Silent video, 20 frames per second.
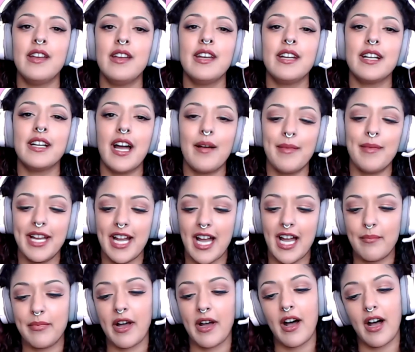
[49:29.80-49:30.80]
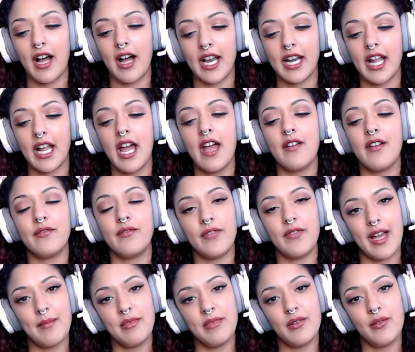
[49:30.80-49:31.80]
coming up on
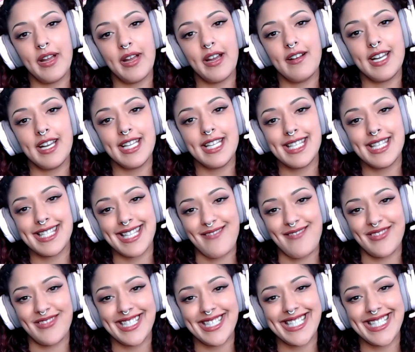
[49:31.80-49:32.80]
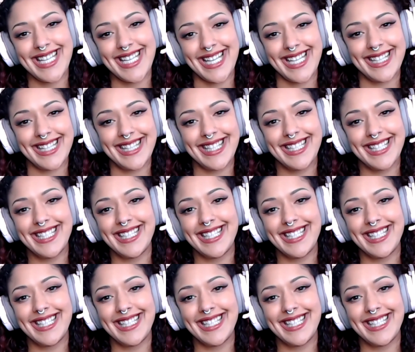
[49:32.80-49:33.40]
February 17th.